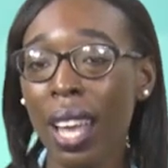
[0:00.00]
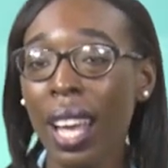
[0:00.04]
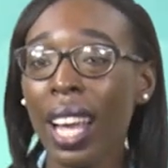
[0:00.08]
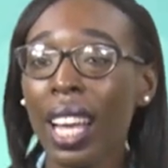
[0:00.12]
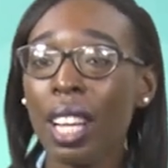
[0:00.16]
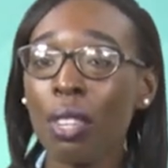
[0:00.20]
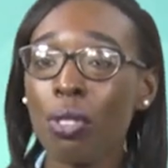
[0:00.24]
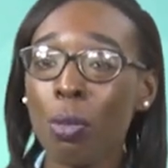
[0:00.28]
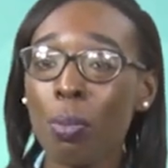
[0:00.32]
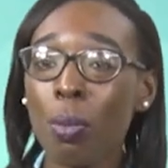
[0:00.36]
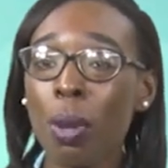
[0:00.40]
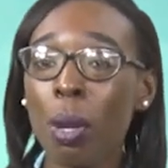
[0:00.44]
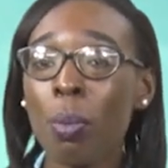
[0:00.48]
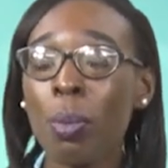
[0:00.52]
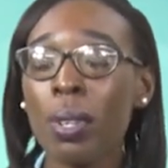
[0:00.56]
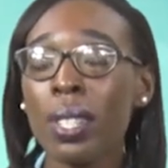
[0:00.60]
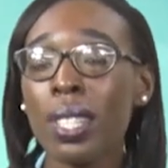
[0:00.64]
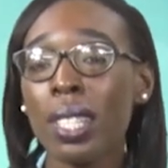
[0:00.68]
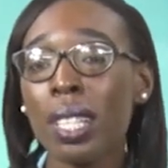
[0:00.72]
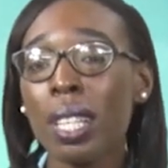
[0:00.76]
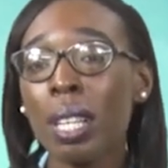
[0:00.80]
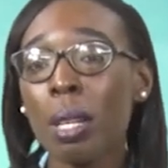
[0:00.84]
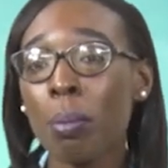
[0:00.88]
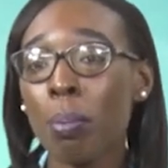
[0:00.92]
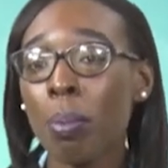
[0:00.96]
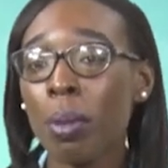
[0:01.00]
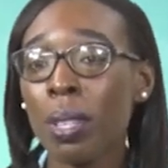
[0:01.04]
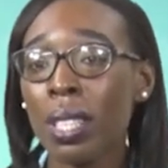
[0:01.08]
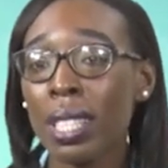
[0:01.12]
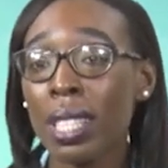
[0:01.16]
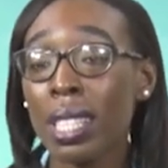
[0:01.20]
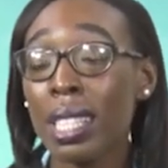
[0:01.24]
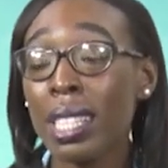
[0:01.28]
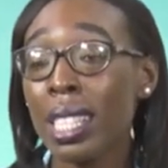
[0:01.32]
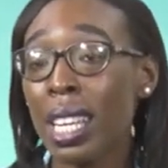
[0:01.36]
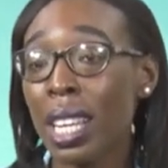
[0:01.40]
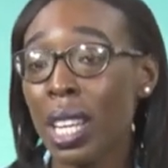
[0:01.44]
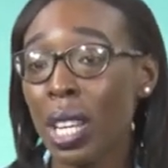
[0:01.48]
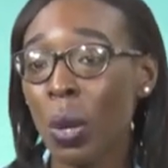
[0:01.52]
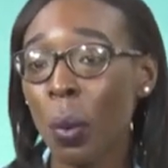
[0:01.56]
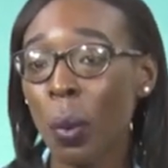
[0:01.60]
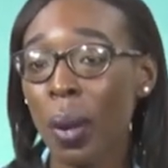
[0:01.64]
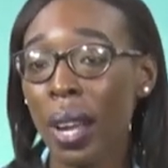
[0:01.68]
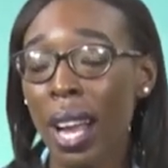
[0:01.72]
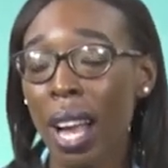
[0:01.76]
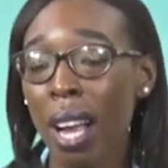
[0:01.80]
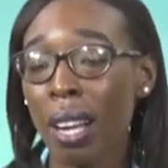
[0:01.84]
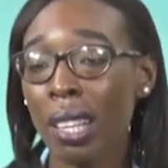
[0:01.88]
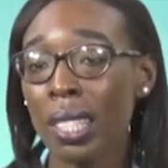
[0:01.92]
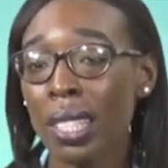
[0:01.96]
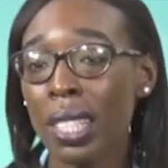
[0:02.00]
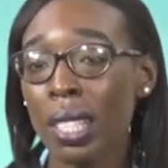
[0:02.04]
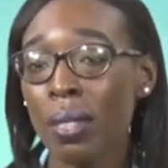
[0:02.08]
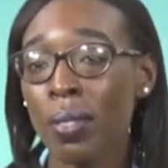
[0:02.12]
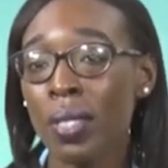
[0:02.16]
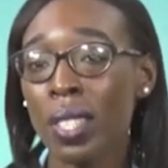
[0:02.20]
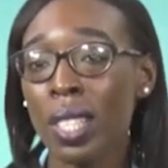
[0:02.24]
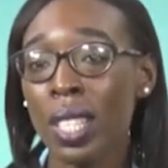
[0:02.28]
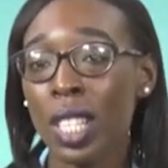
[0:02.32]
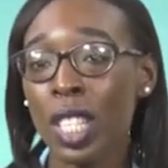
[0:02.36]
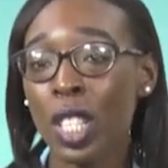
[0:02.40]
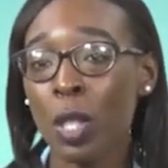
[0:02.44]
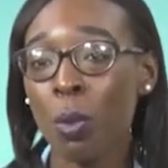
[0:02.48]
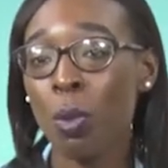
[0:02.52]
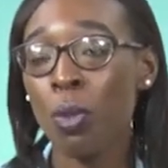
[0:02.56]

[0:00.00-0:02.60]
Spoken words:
and remember to complete takeaway activities